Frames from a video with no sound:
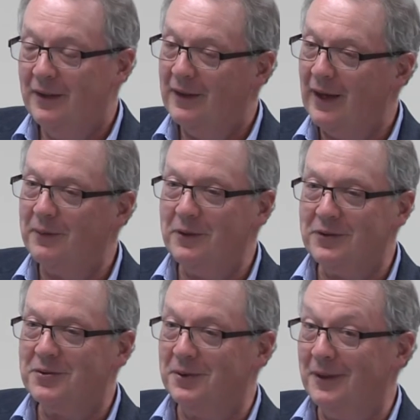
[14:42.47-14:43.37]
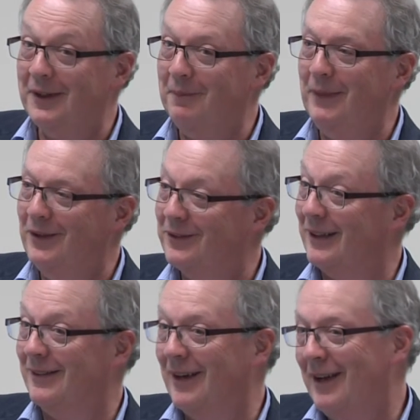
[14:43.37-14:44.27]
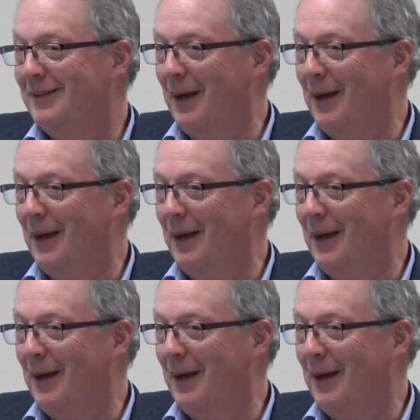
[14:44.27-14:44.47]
That was truly amusing, right?